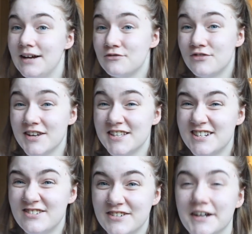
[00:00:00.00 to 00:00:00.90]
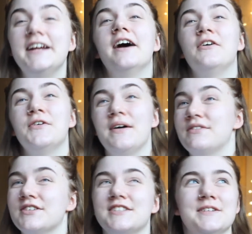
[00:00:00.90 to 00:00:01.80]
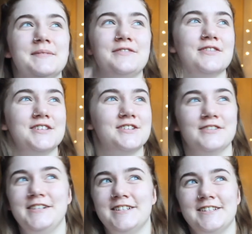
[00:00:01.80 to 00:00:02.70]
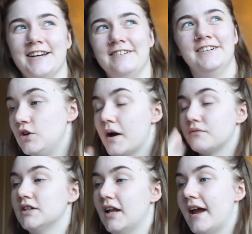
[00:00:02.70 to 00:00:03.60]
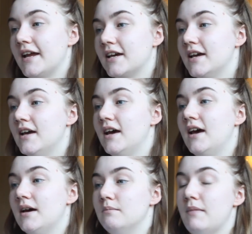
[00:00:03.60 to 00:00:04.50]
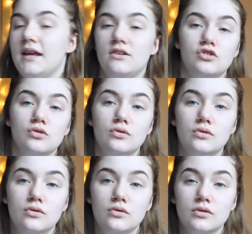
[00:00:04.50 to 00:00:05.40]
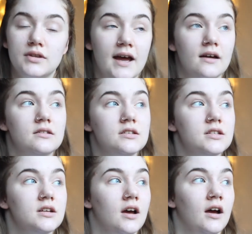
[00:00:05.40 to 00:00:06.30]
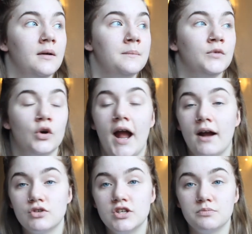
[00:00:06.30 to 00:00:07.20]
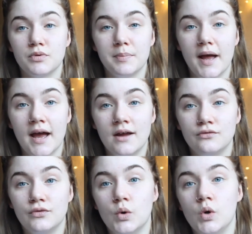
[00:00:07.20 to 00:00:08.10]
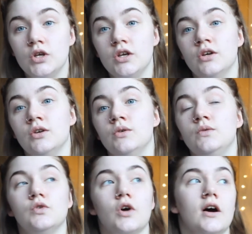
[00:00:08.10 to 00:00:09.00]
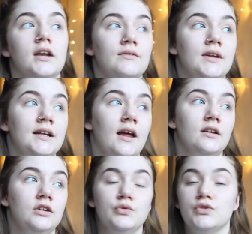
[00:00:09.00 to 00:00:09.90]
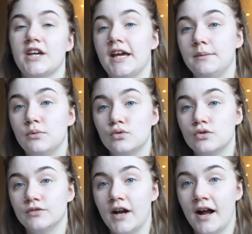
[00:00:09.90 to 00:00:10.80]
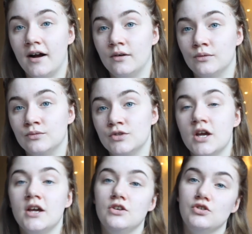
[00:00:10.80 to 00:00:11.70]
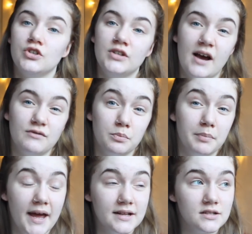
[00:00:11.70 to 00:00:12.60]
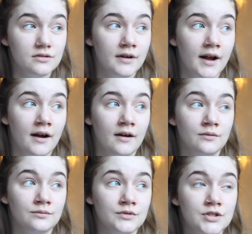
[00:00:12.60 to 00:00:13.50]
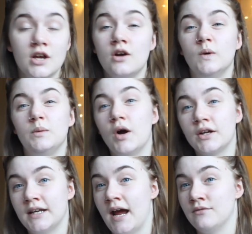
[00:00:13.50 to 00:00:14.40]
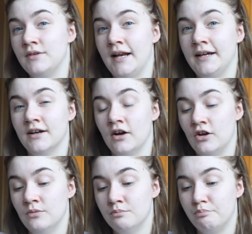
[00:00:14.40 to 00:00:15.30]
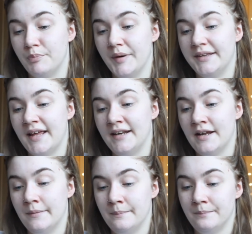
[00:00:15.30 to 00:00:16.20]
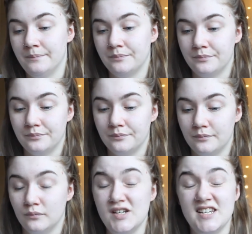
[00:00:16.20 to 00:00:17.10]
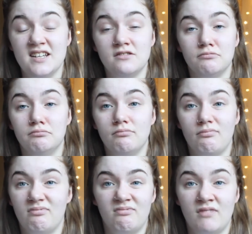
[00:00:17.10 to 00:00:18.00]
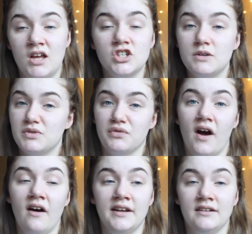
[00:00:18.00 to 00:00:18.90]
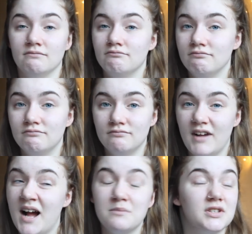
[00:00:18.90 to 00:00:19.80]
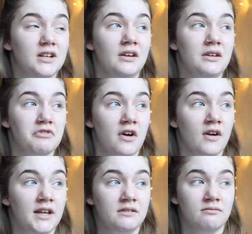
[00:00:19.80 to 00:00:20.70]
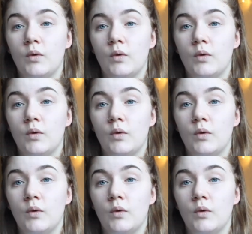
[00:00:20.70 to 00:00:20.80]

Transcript: Fun story. Oh, I've got so many fun stories to tell. You have to like make sure that your house is prepared for you. You can't have any like loose cables around. You shouldn't have your pets around. We weren't going to have Nellie at home, but then we did. She was fine. Absolutely fine.